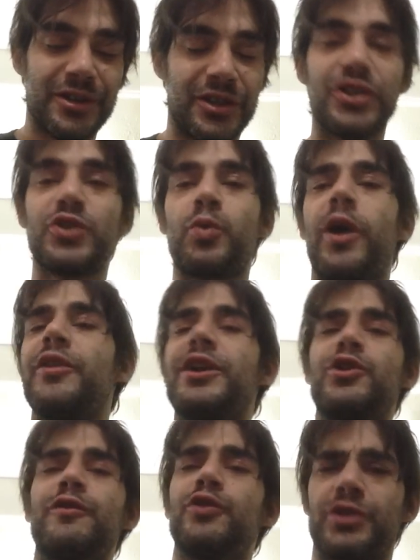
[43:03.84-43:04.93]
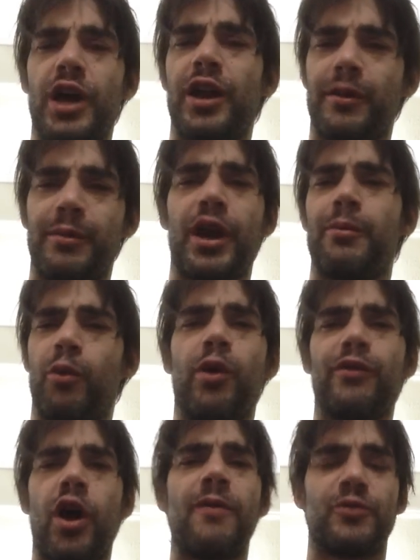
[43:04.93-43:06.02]
So this is where the interviews kind of become more of
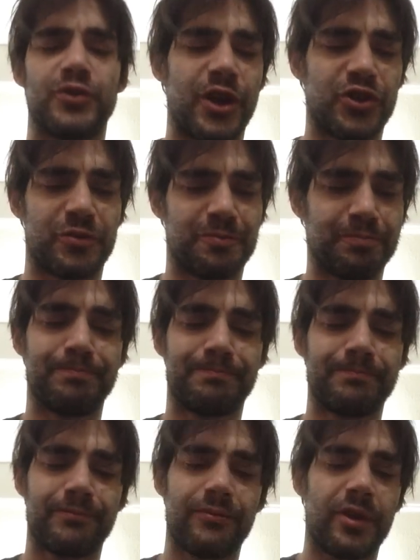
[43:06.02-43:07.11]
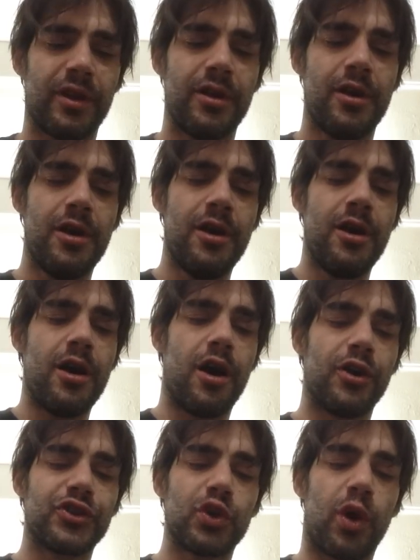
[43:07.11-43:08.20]
a conversation.
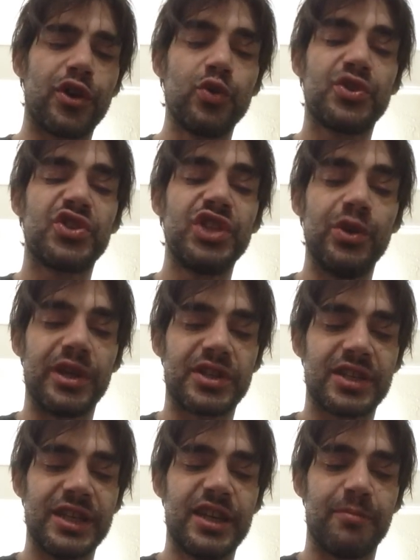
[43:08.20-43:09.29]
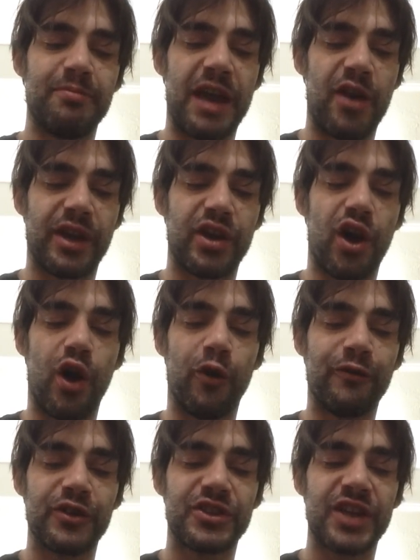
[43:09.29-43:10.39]
Also, are you seriously comparing an
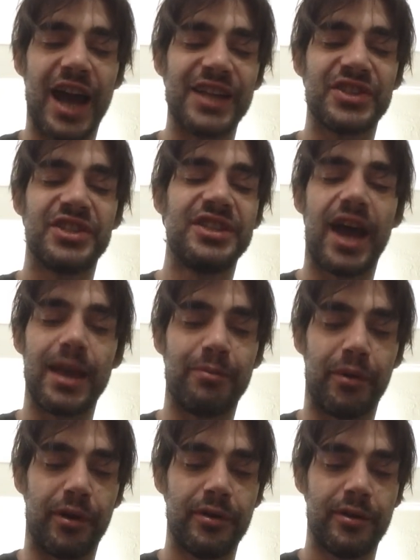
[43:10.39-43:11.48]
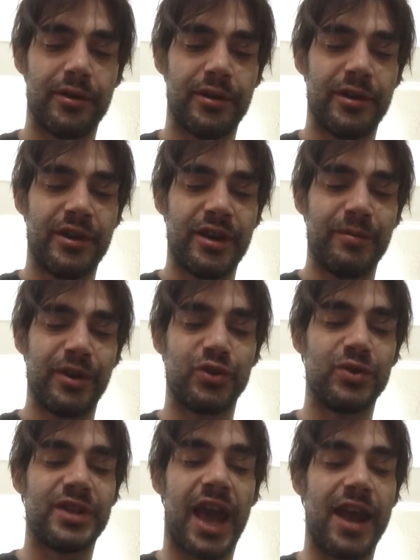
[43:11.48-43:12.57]
oversized diaper, because
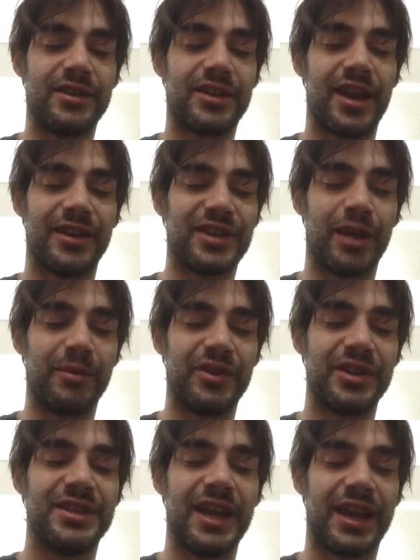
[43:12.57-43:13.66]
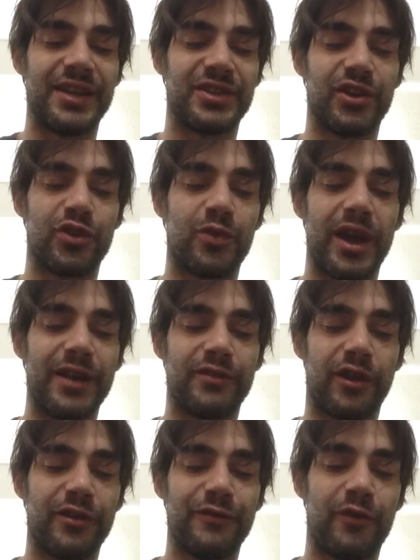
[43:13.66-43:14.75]
you can't tell me the dick is engraved
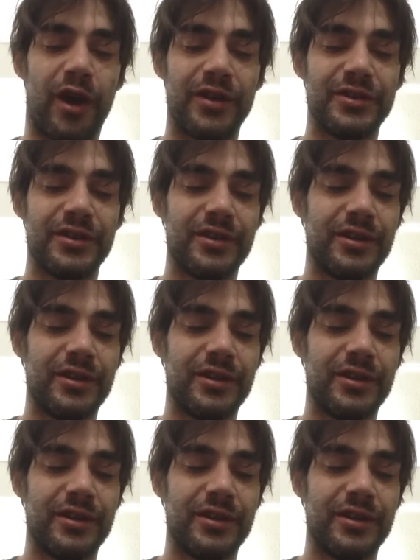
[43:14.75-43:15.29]
on the front,